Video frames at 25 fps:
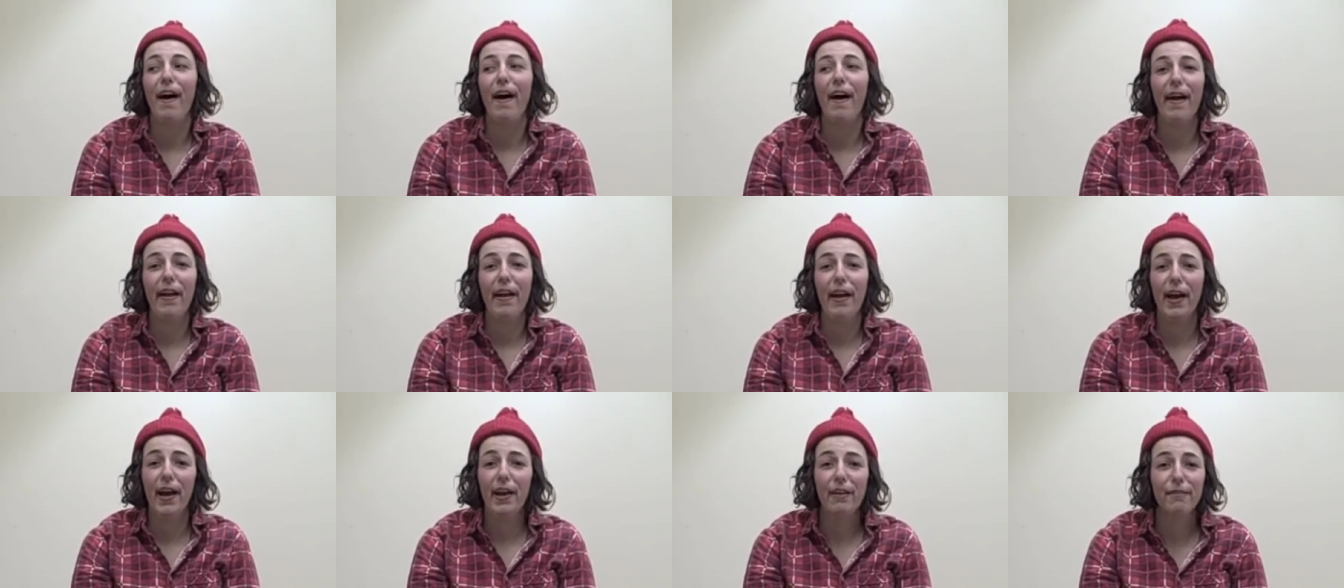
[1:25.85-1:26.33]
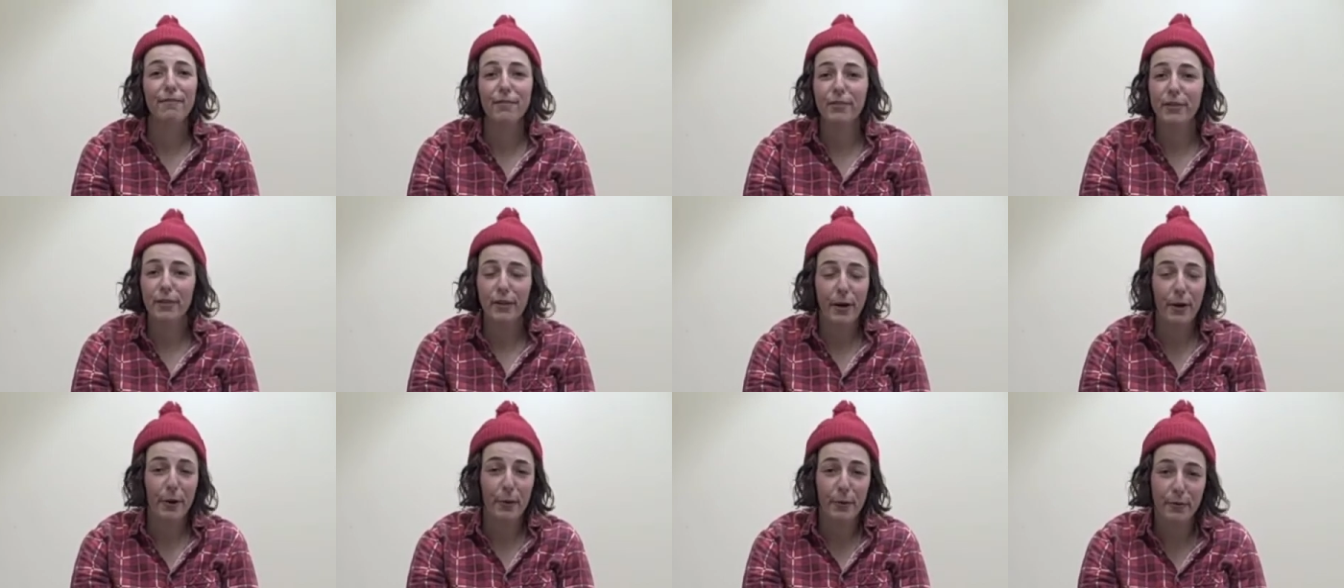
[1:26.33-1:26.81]
I have
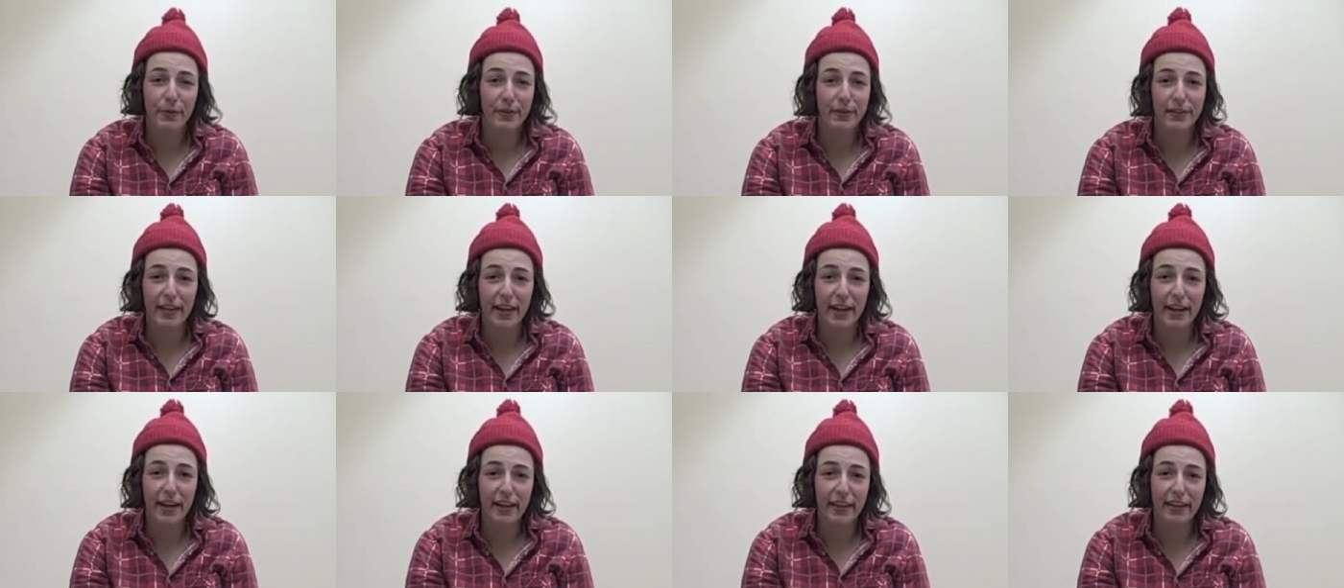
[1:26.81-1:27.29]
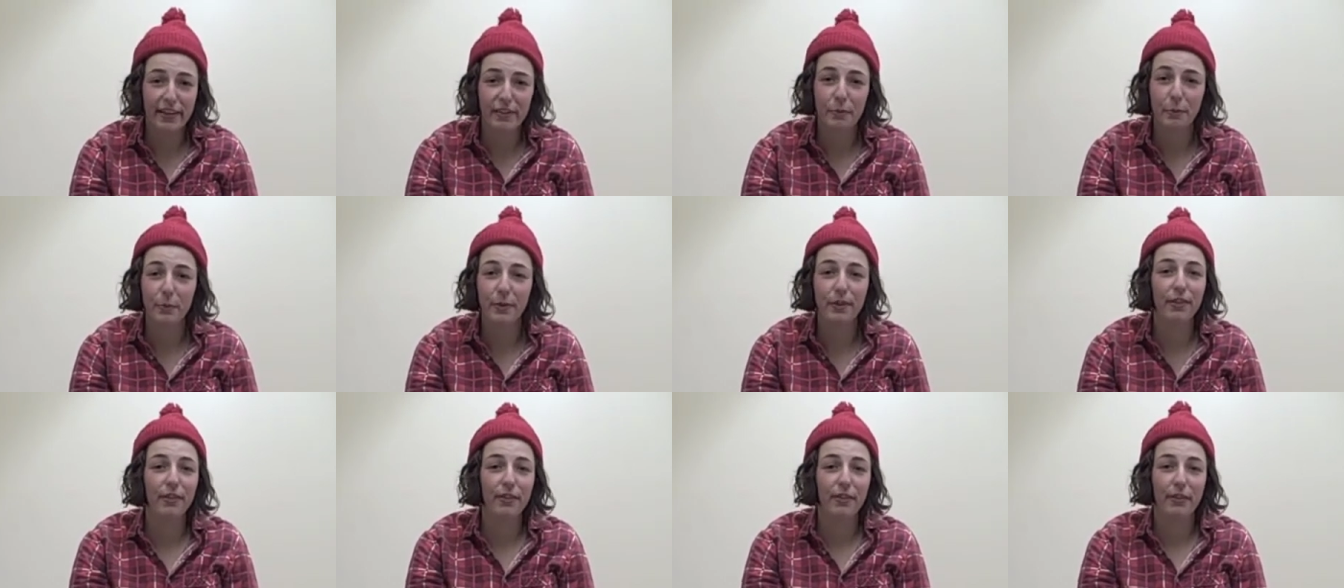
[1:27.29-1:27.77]
Tuesdays
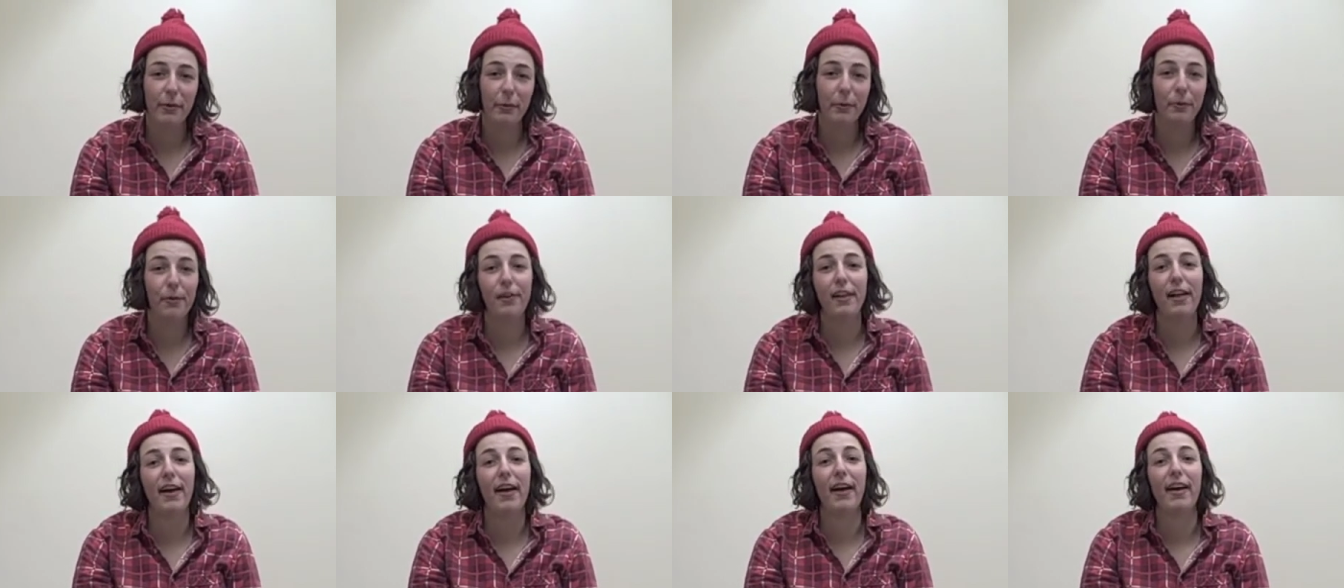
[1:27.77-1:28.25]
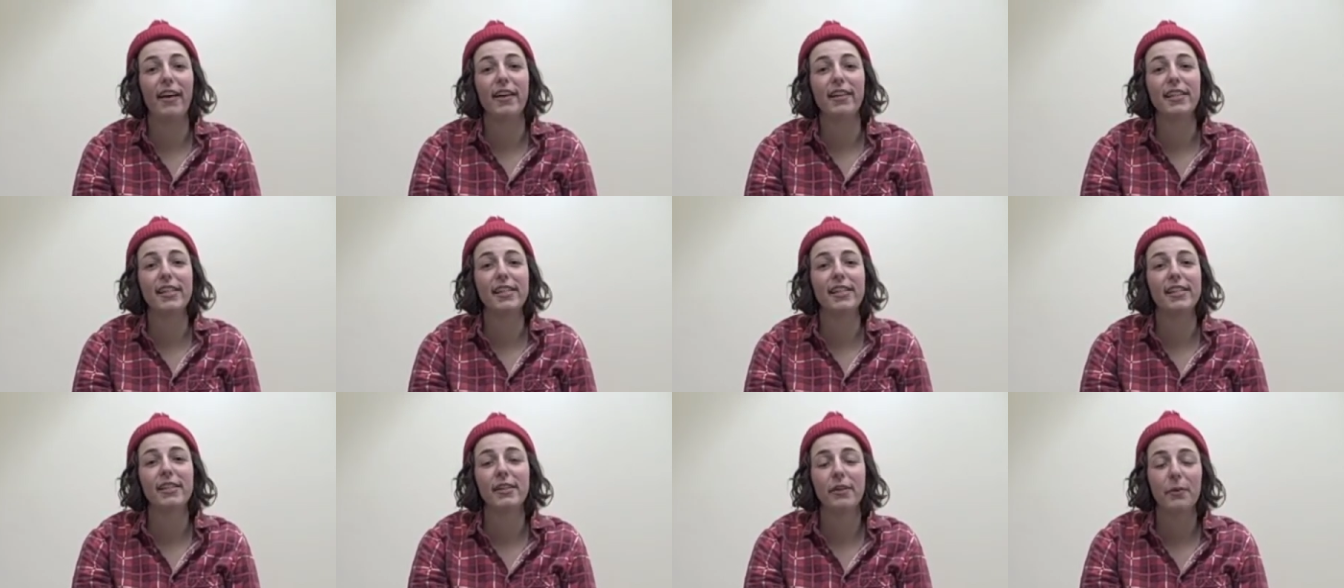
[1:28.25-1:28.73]
with no
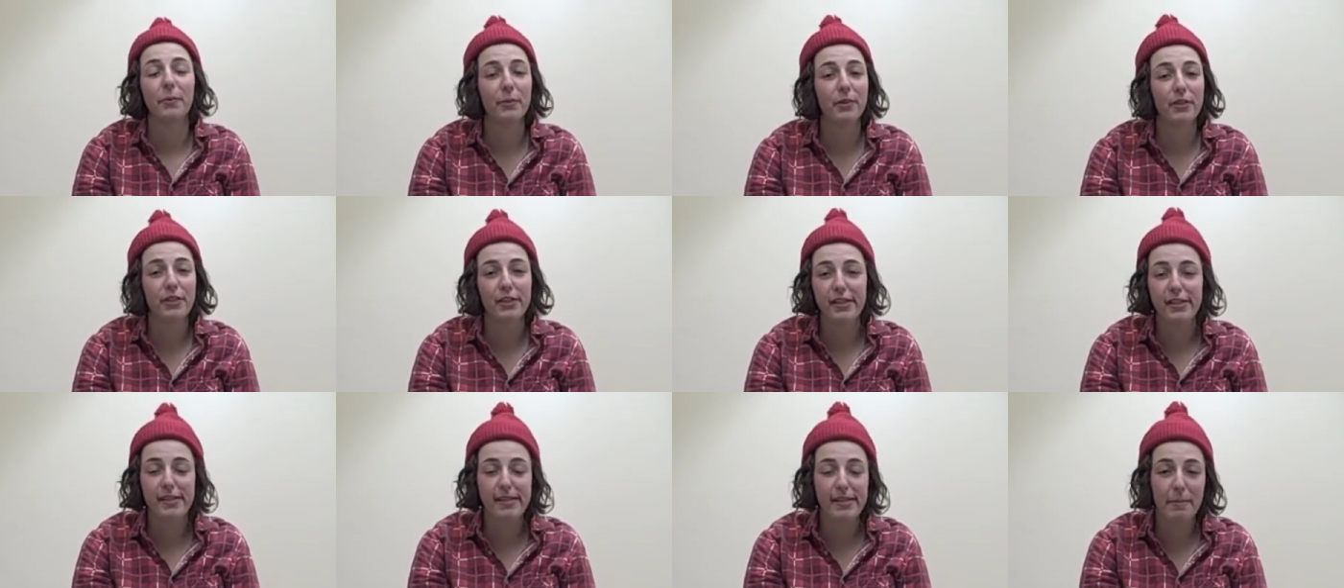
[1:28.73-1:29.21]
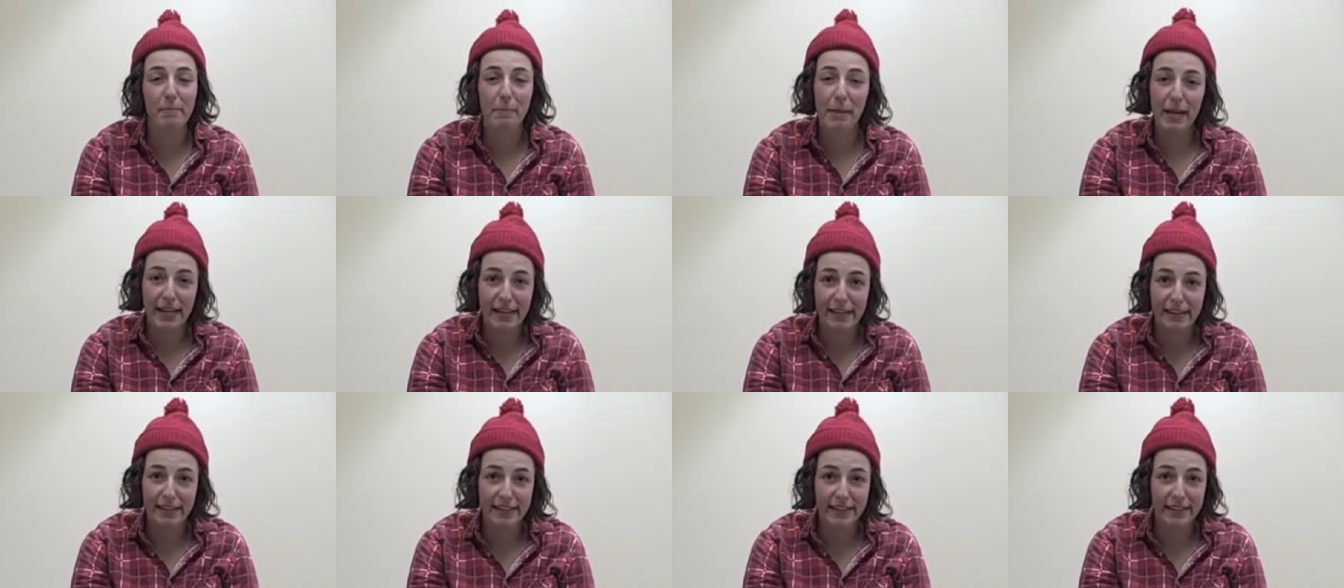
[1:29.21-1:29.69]
class which is
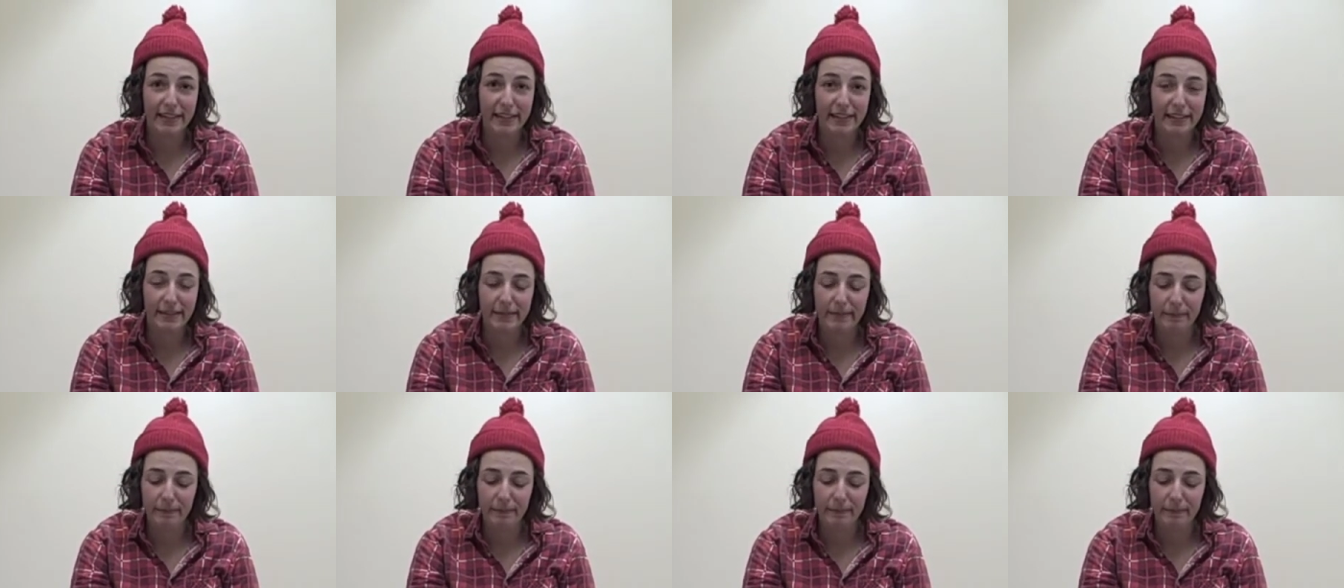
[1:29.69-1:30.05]
amazing.